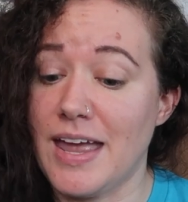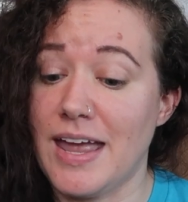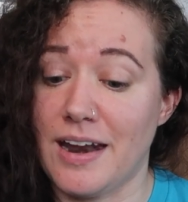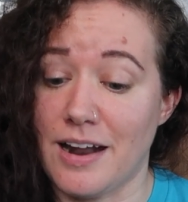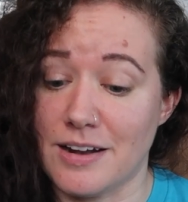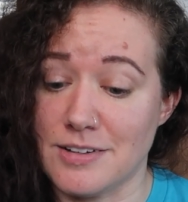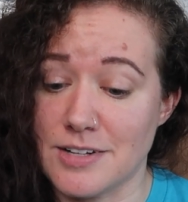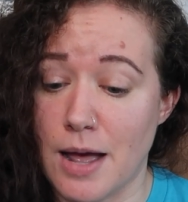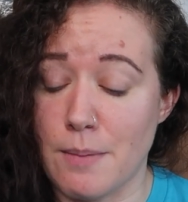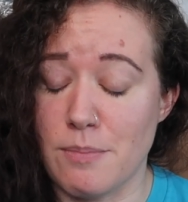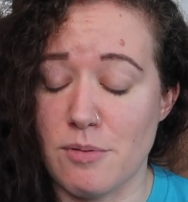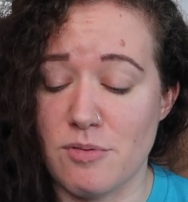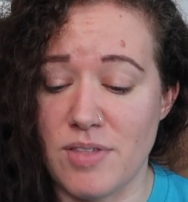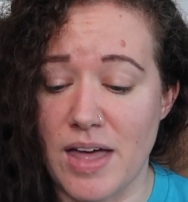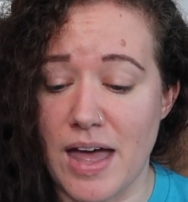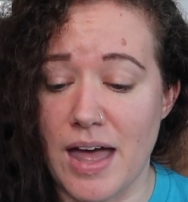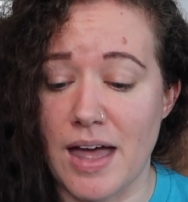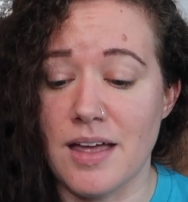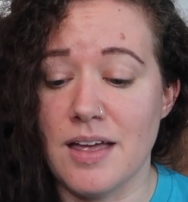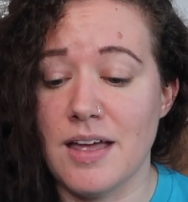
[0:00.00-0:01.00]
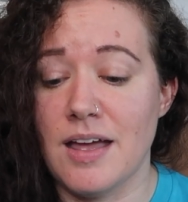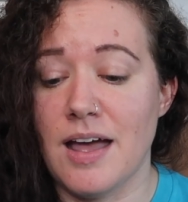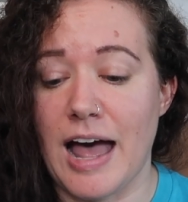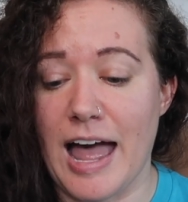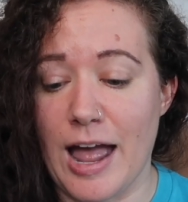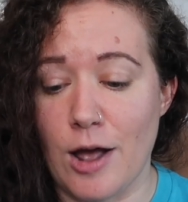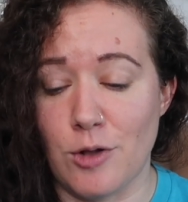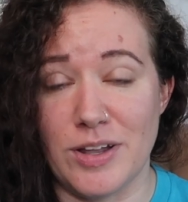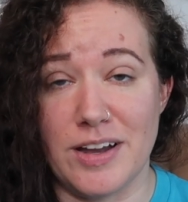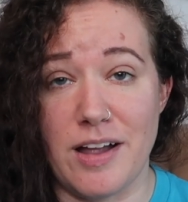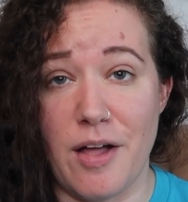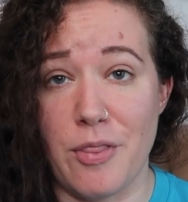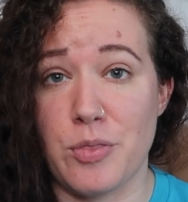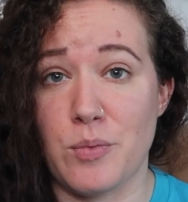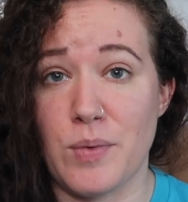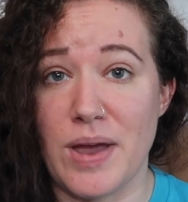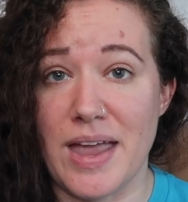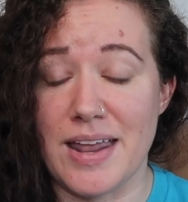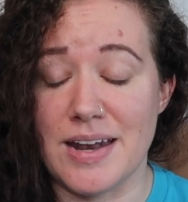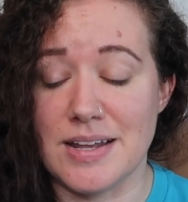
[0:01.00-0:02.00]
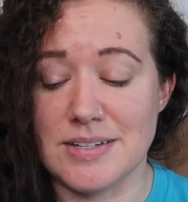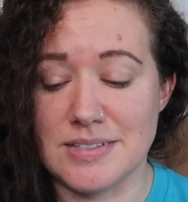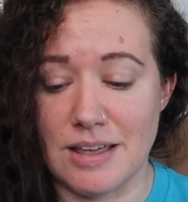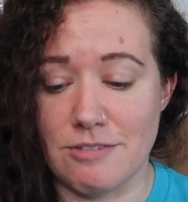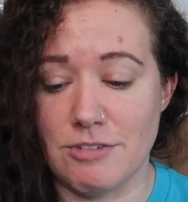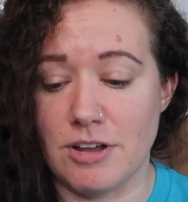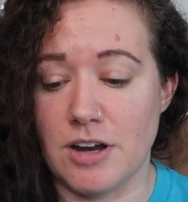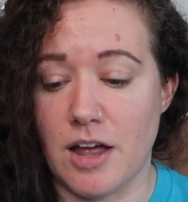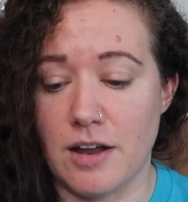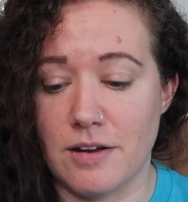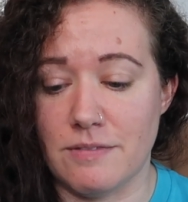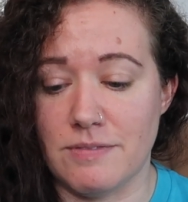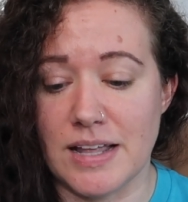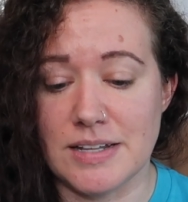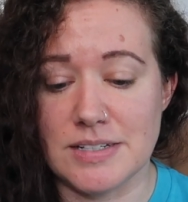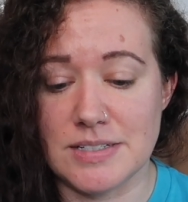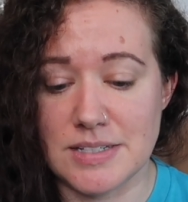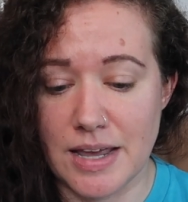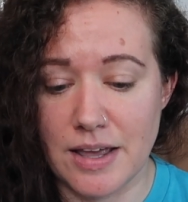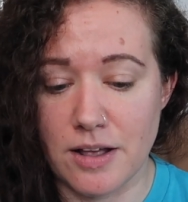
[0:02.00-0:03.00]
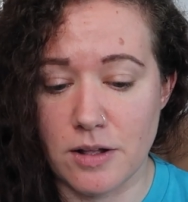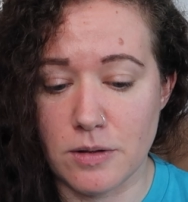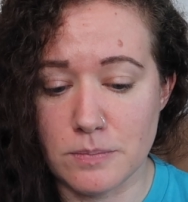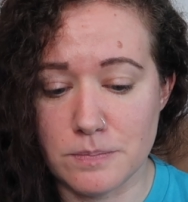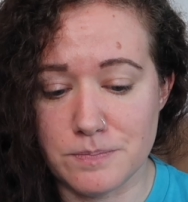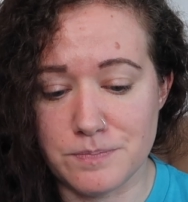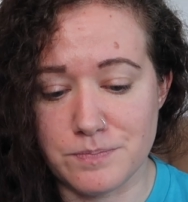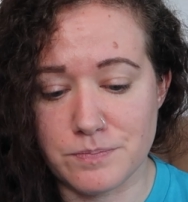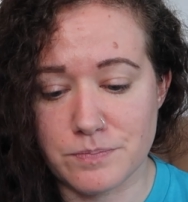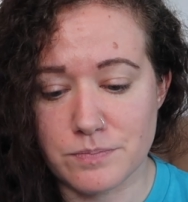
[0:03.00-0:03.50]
And on top of that, I only got $3.87 out of that sale.